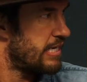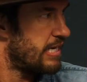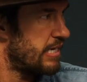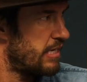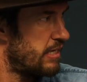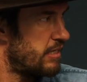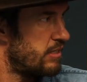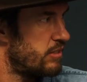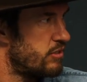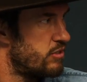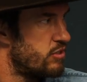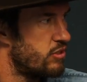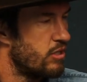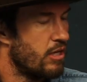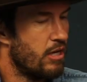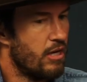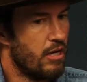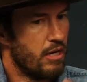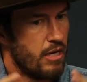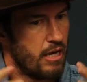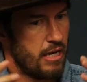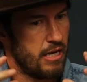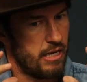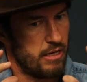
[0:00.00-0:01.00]
kids
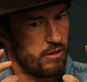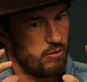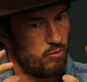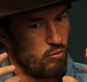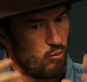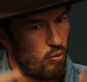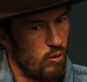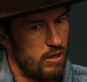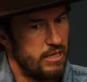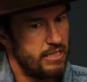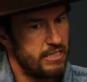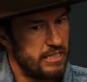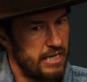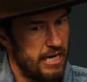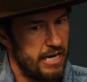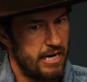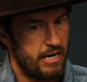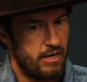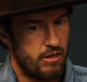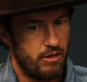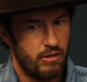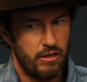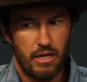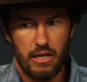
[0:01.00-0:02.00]
in one
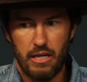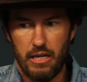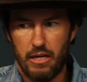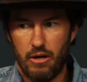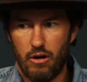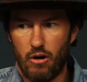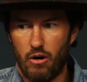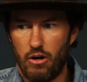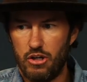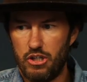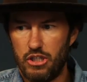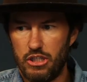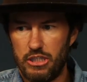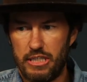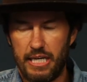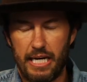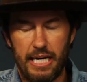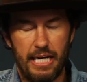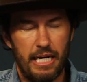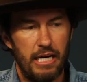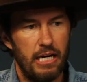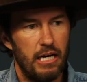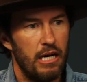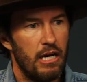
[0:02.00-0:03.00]
town in
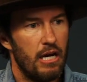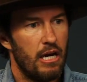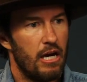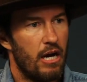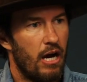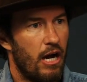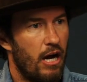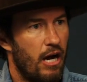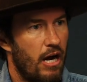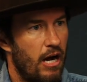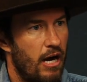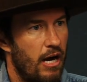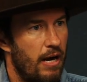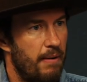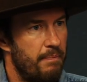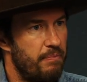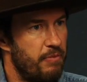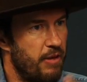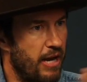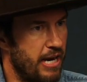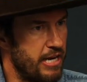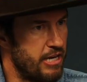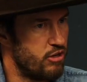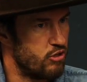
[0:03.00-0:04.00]
Argentina
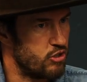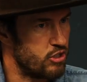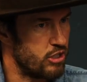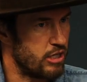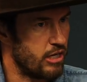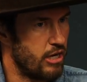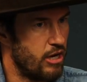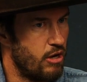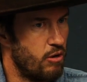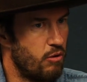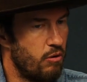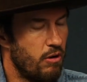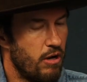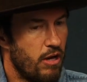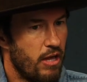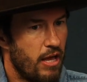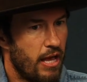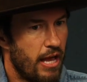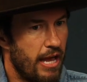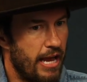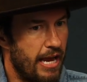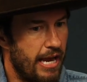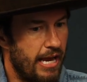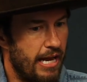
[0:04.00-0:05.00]
9 years ago,
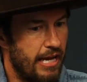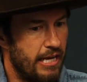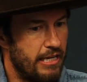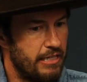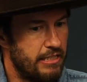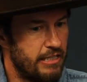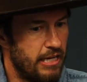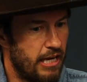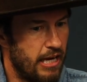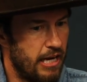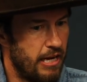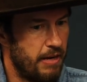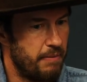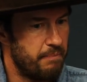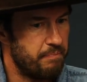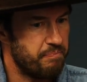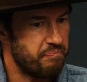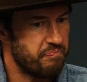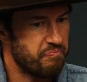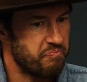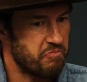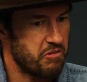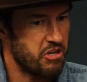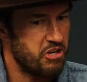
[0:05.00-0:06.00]
and
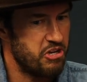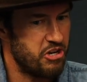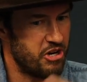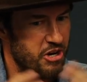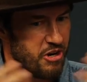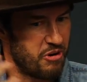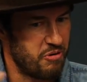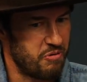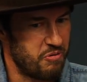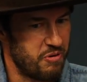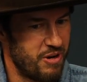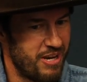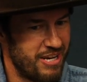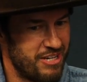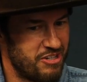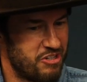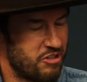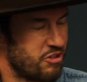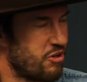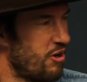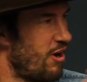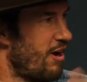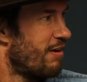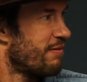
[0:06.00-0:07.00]
it
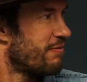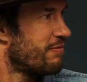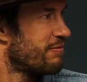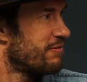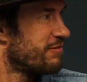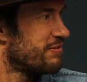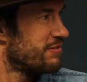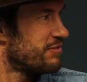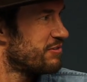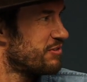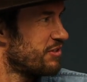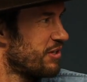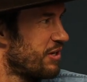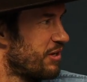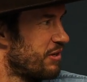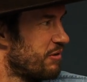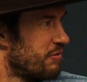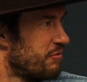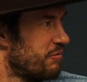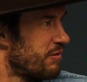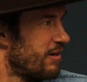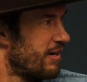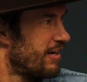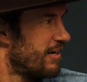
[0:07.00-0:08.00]
took off.
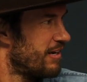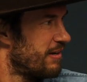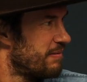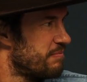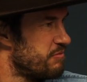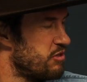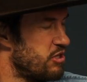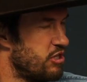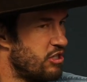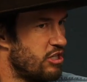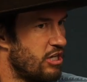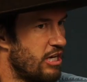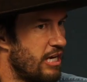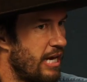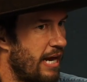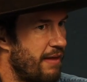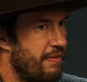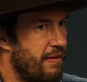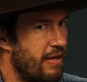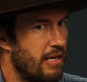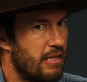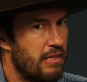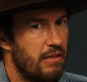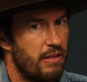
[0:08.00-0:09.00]
So I
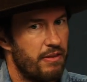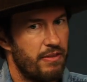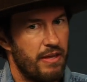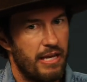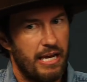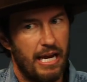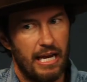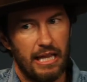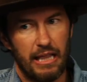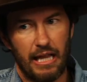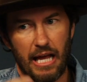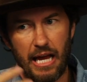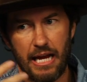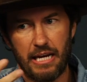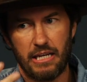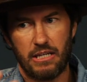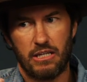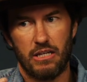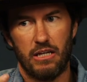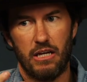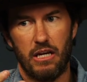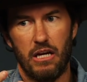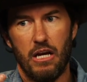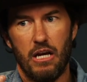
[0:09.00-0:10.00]
think the thing I like
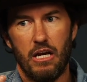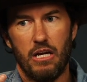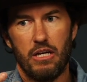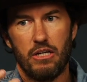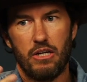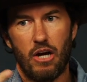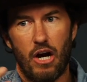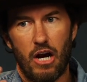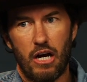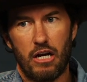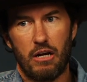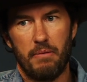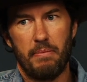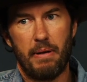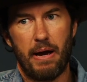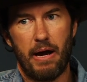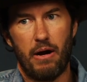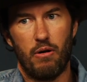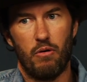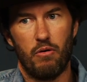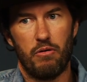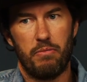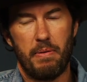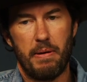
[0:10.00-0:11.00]
to talk
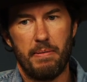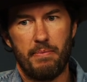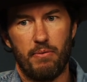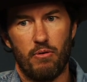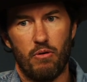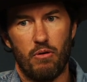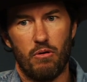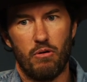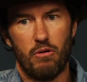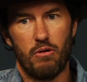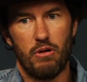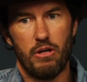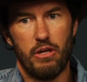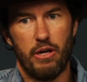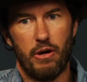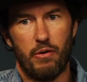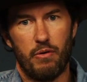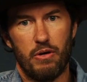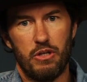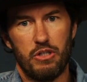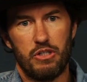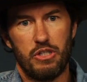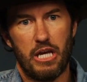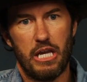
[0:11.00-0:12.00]
about with people, you know,
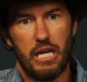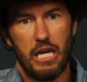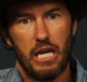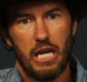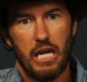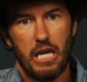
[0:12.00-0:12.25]
is that